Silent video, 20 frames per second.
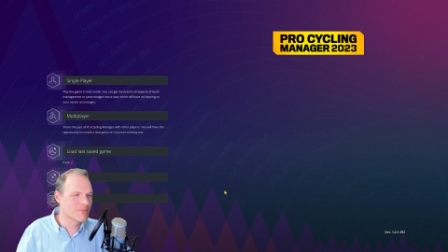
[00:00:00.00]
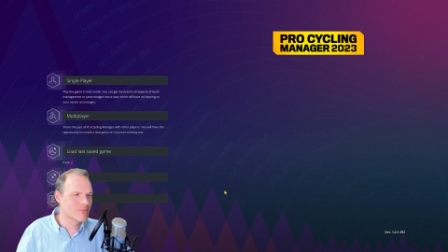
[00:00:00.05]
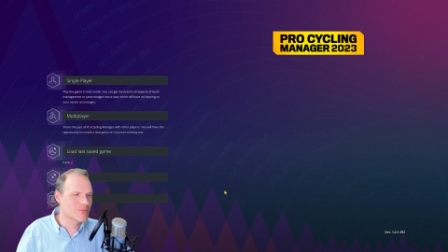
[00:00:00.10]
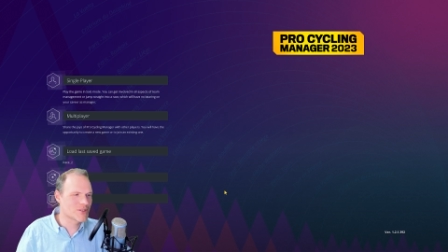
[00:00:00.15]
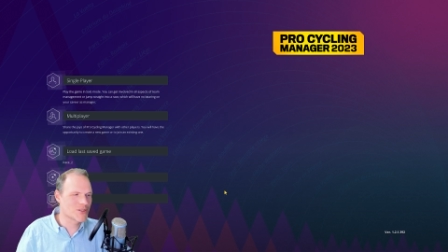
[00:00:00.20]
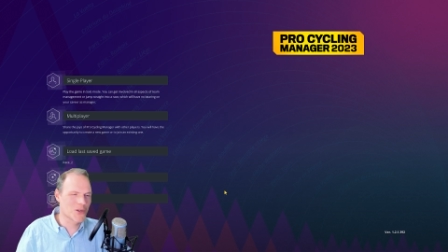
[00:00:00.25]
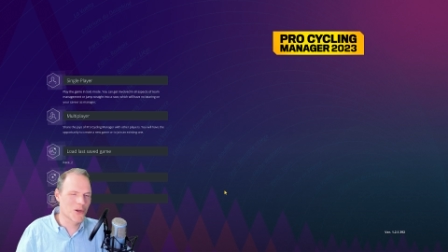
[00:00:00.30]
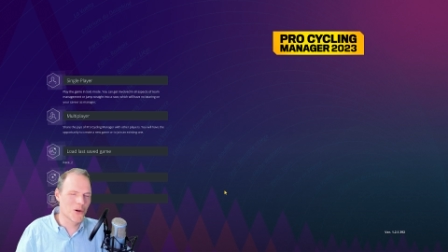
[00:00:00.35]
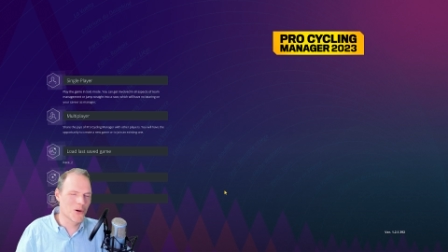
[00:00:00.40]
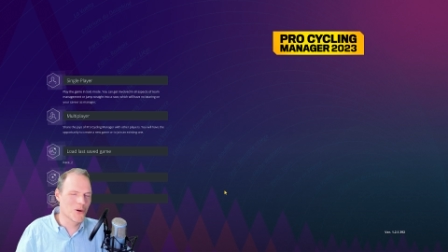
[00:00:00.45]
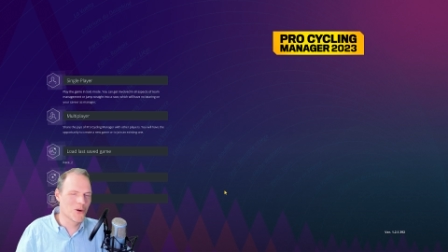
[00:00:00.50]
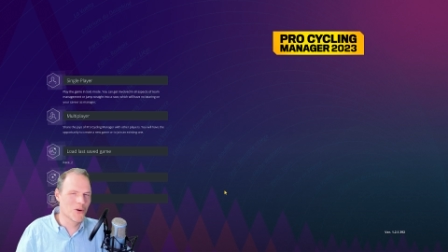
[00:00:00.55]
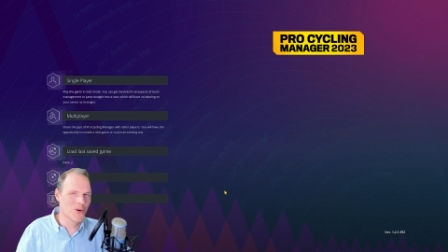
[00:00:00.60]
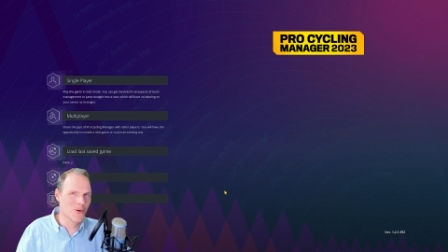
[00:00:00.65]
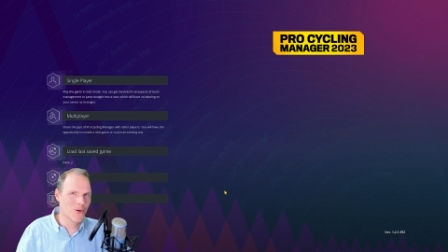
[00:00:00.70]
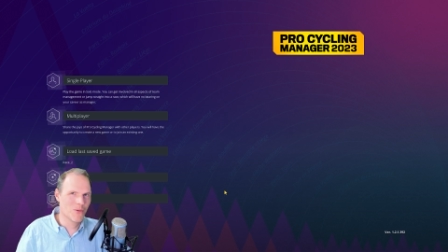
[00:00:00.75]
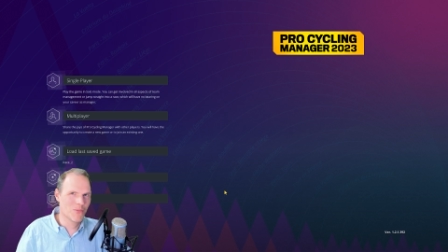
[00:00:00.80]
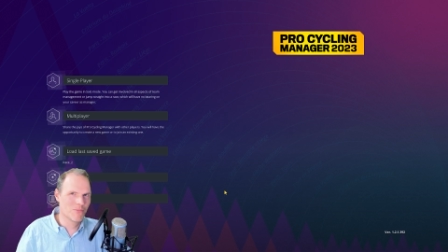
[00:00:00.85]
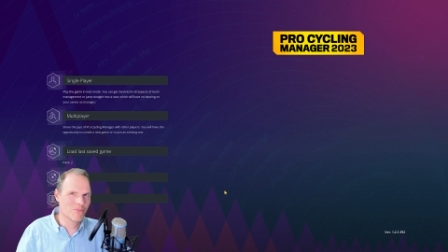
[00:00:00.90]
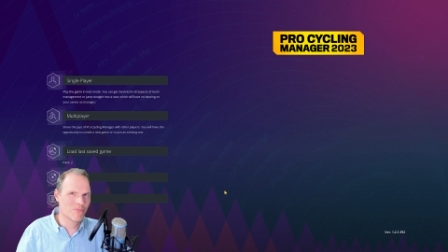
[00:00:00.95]

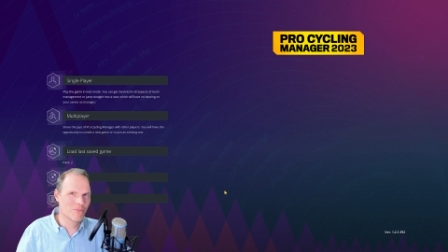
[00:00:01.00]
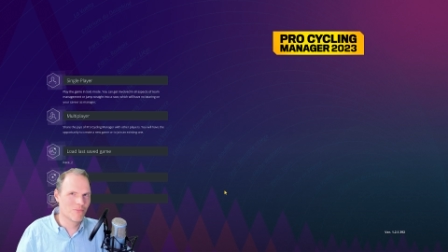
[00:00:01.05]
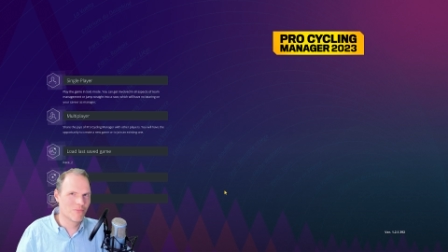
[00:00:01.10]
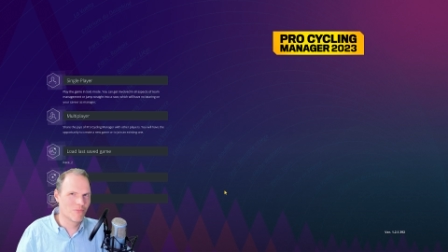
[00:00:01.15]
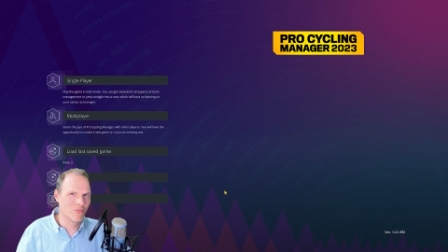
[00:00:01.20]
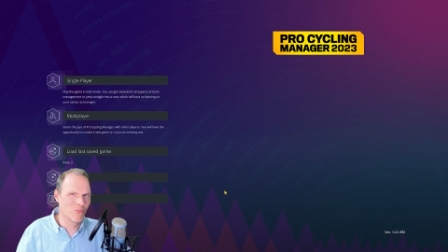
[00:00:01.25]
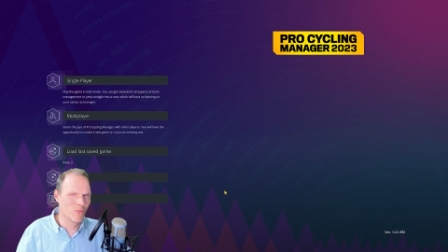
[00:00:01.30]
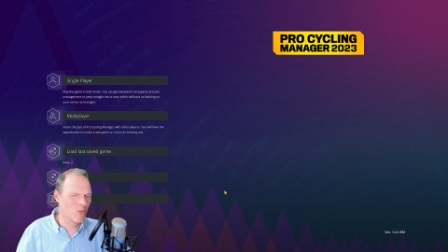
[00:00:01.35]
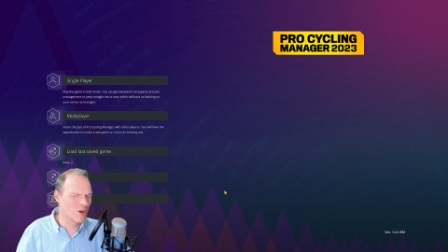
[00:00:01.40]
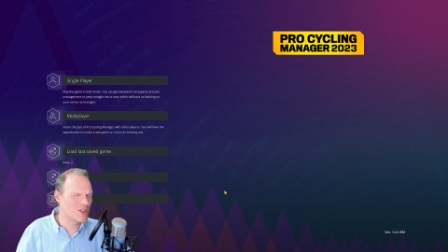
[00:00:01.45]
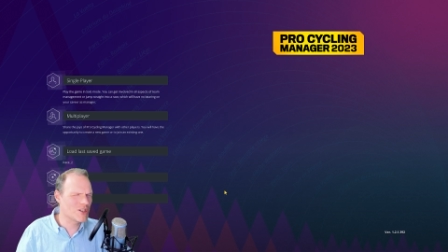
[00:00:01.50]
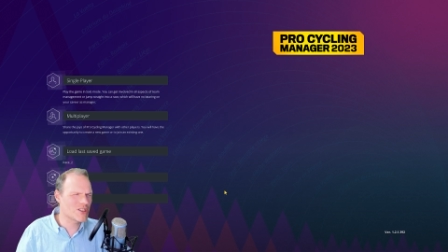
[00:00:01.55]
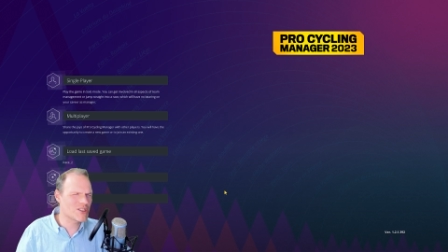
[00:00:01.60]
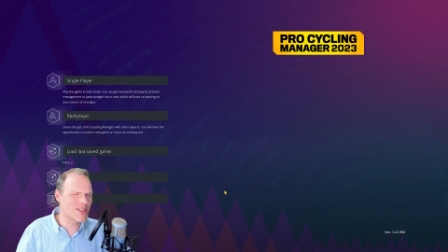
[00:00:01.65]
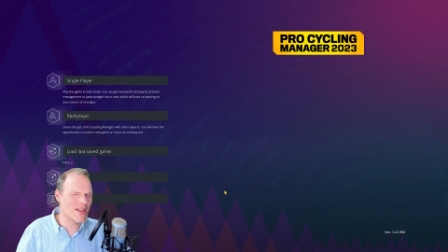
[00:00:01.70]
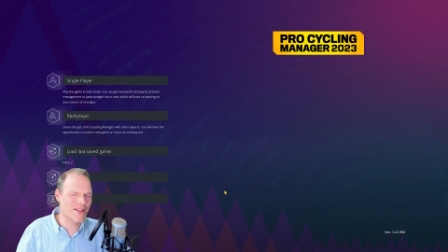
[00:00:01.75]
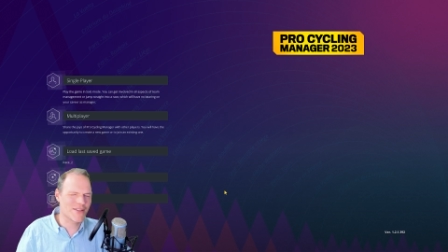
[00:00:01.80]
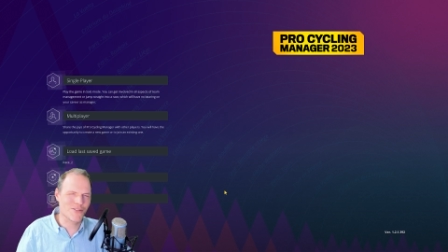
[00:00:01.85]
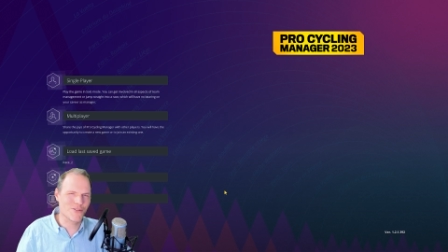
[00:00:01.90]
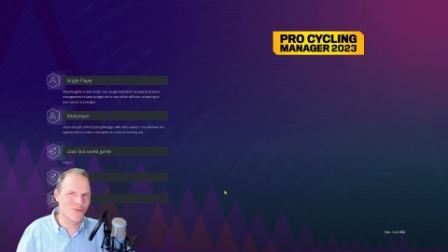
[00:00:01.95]
So, what does
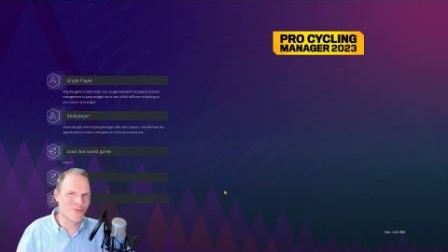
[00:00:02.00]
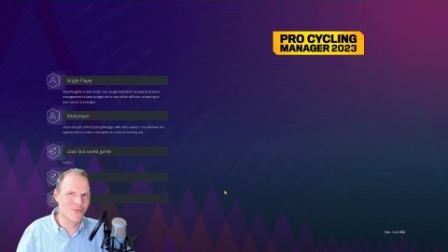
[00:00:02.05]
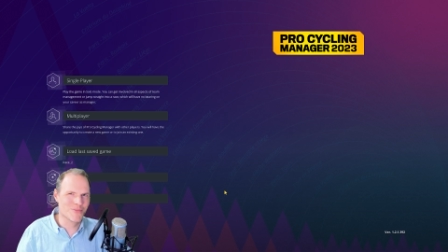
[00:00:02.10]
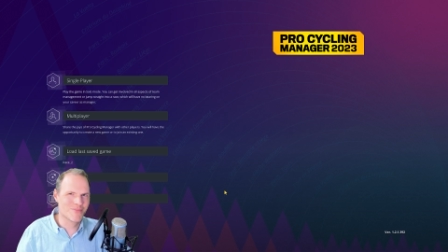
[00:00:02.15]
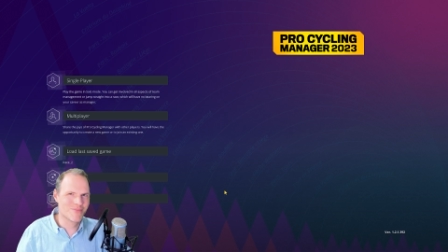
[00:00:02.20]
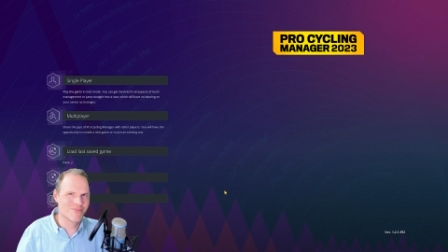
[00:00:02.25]
that do?